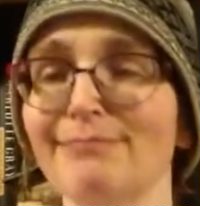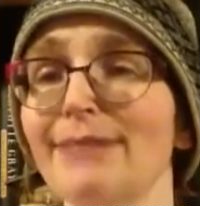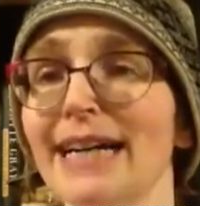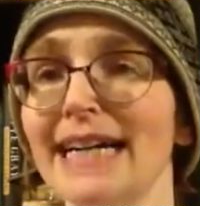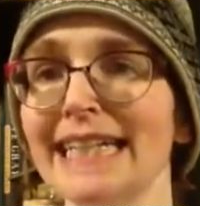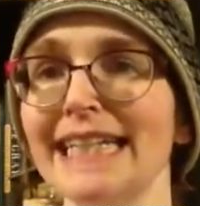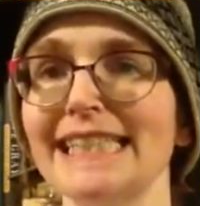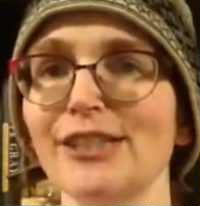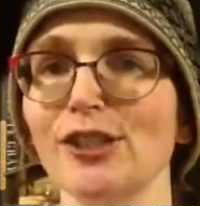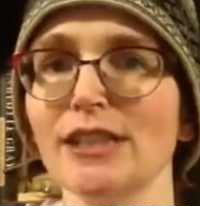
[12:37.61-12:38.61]
My
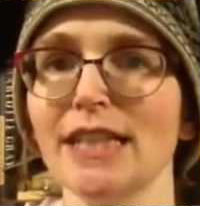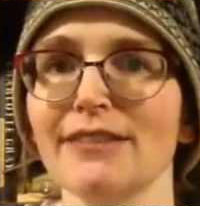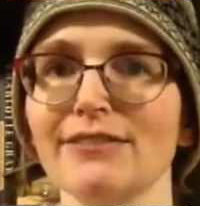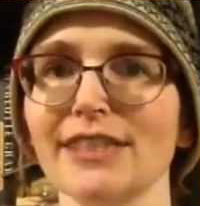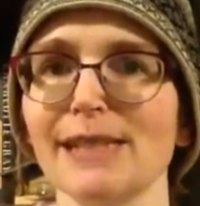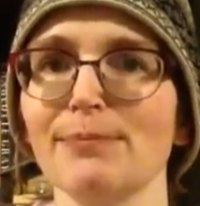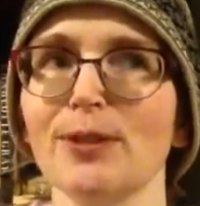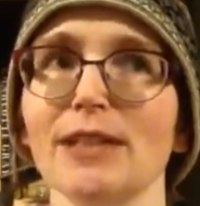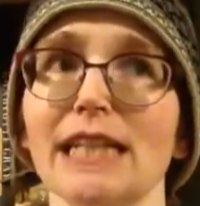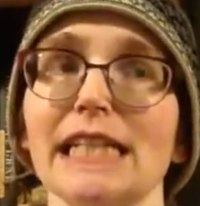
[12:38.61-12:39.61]
edition of this book